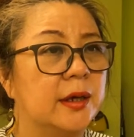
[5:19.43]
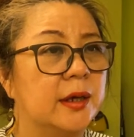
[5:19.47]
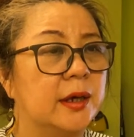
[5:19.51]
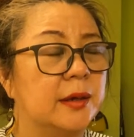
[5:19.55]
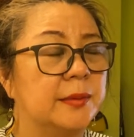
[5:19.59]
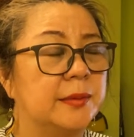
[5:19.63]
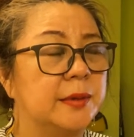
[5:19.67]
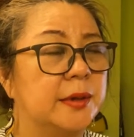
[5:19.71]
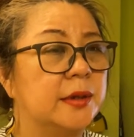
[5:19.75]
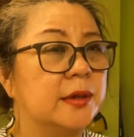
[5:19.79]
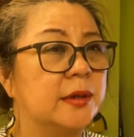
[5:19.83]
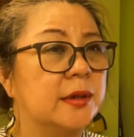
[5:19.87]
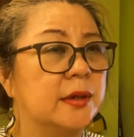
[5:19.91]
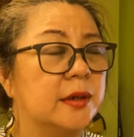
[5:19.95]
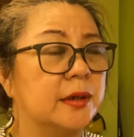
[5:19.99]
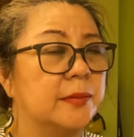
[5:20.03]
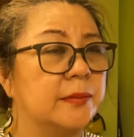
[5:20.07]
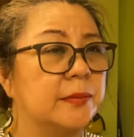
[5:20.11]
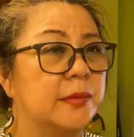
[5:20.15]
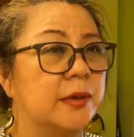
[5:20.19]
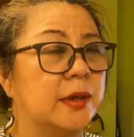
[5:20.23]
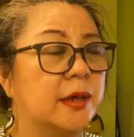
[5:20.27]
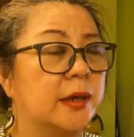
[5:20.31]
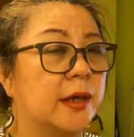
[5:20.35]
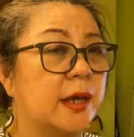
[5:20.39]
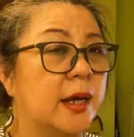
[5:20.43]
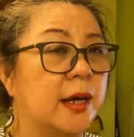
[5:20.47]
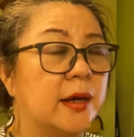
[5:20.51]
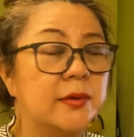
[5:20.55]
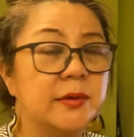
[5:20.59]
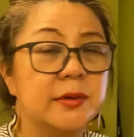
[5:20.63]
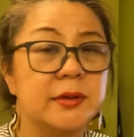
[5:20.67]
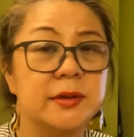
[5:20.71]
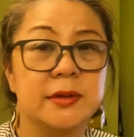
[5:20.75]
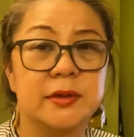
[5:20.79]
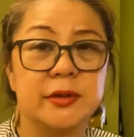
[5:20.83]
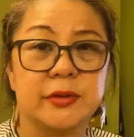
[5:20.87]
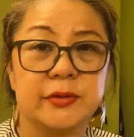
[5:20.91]
I mean, the, the
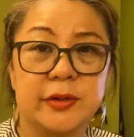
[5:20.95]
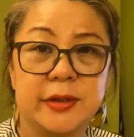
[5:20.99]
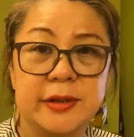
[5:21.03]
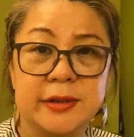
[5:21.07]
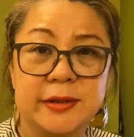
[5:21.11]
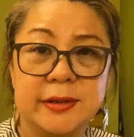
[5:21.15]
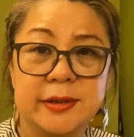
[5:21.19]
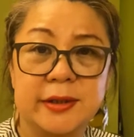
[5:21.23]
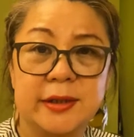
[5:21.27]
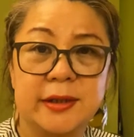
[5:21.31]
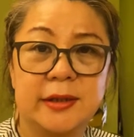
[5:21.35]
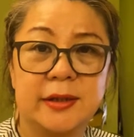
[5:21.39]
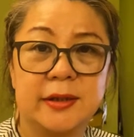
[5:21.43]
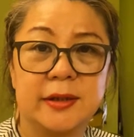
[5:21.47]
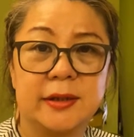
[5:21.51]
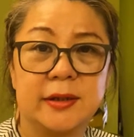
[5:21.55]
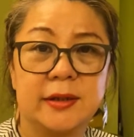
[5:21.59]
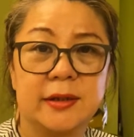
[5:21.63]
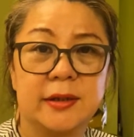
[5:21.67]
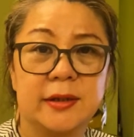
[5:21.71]
cow is grazing